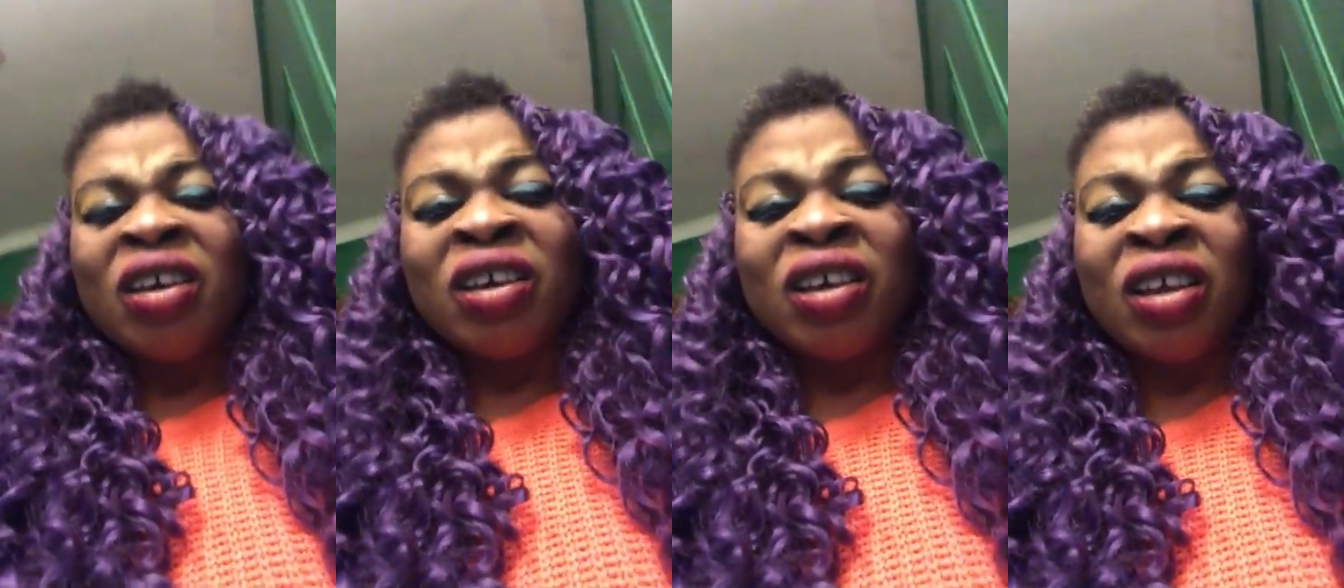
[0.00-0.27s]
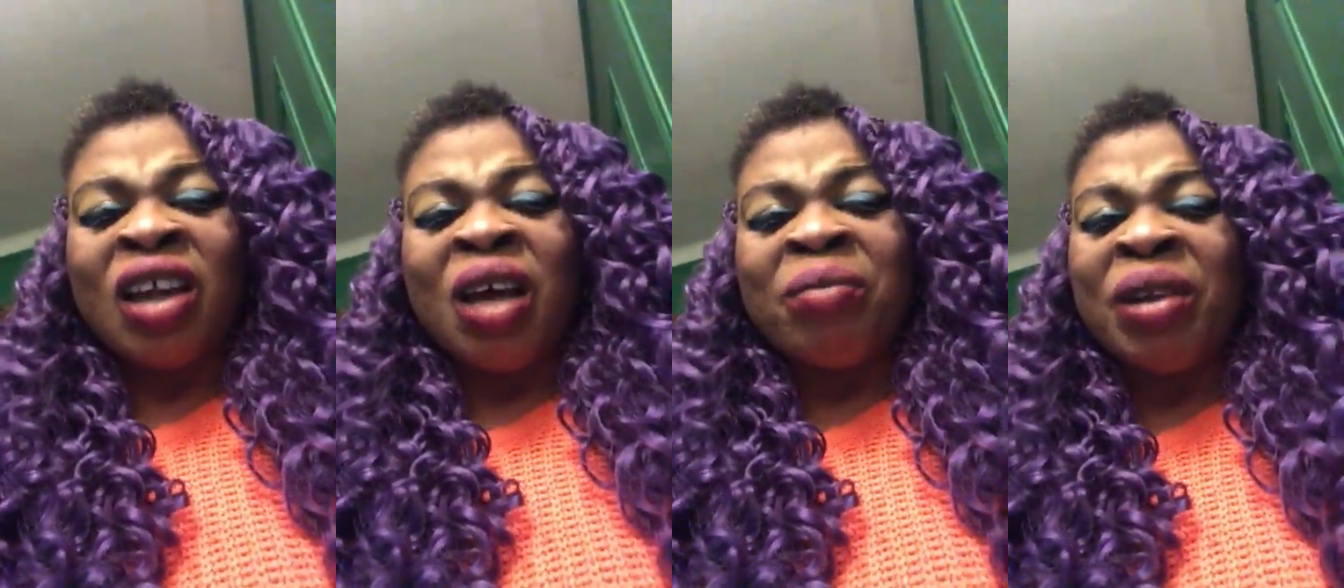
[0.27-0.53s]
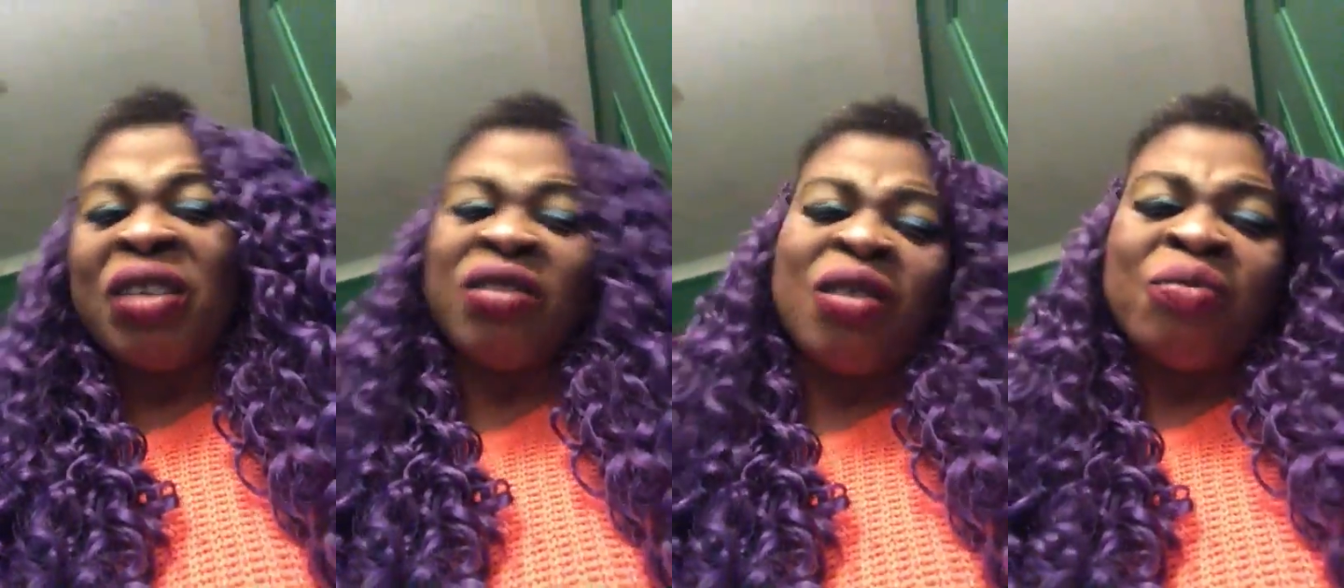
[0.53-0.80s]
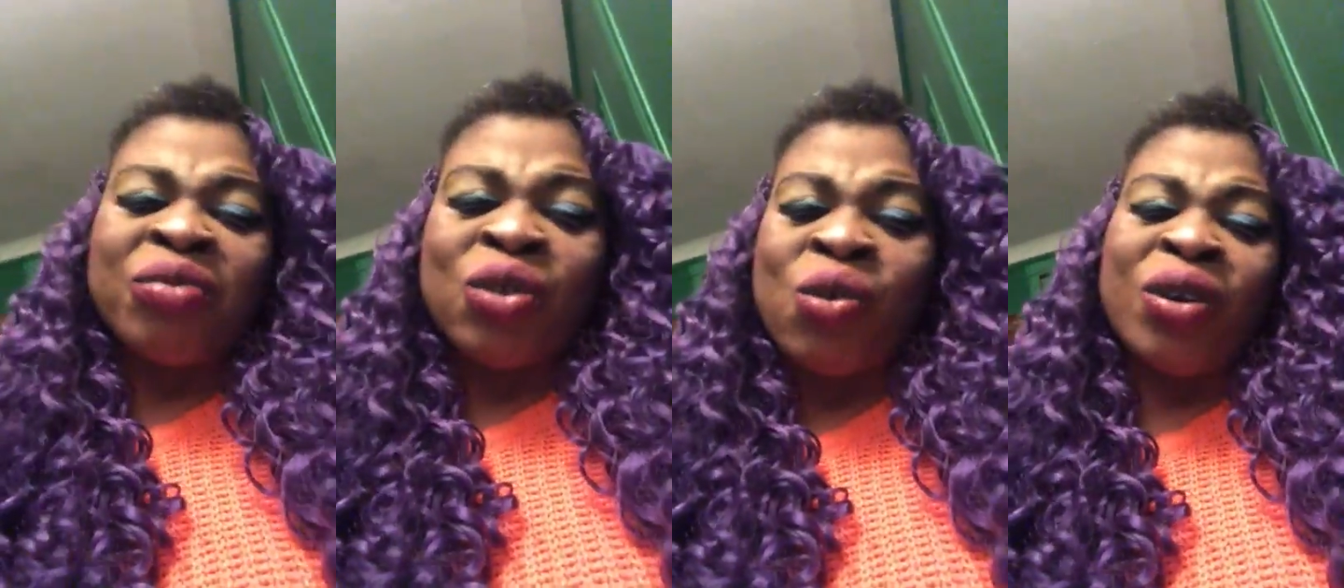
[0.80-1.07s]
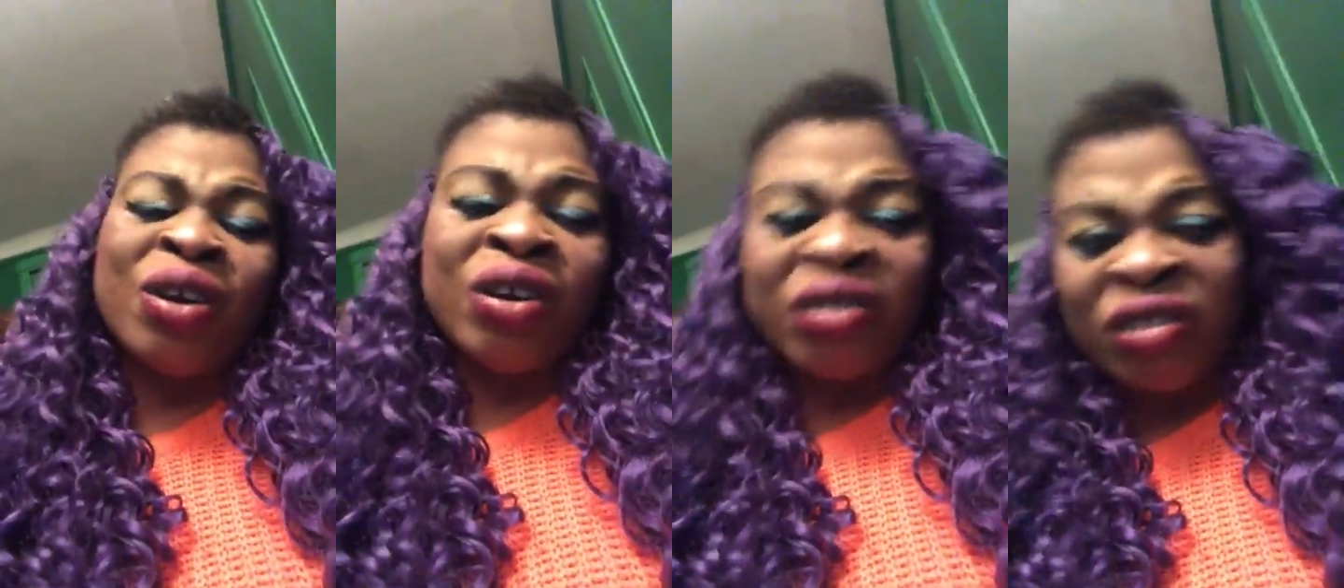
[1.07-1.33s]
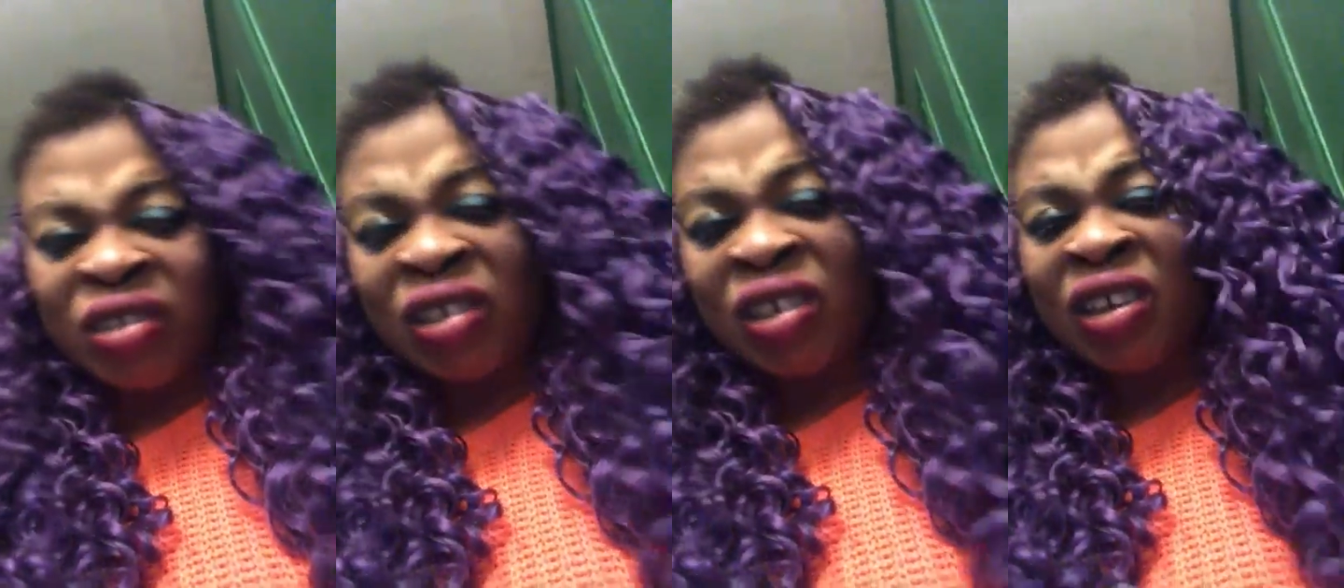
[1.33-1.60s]
You know what I mean? Some
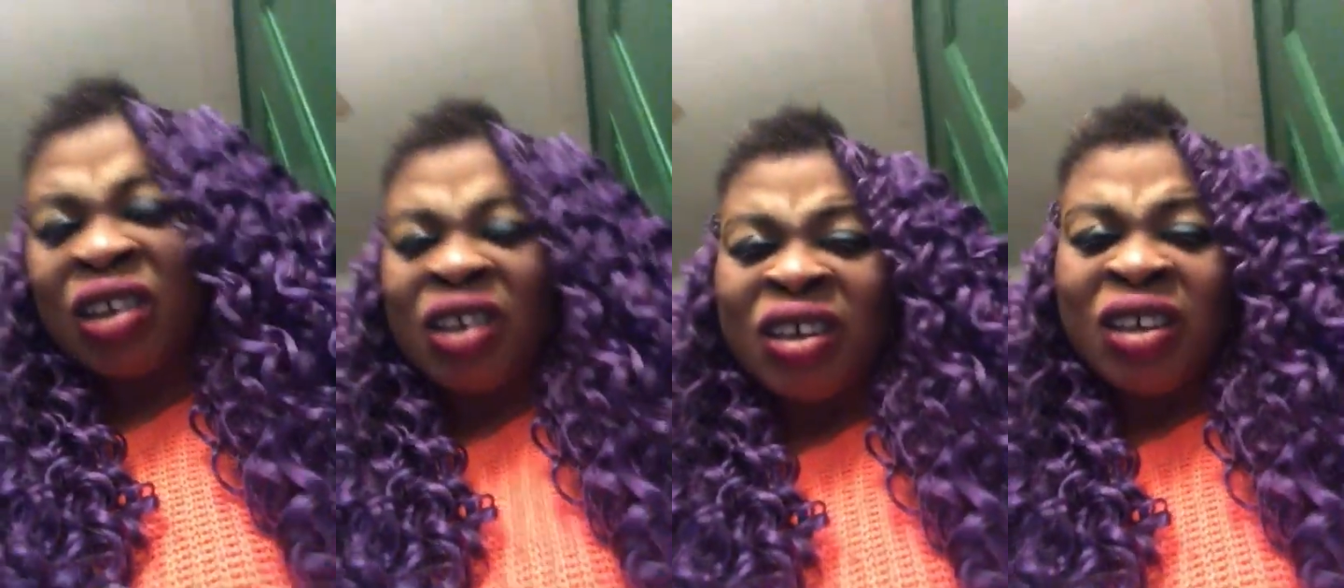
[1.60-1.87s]
donuts.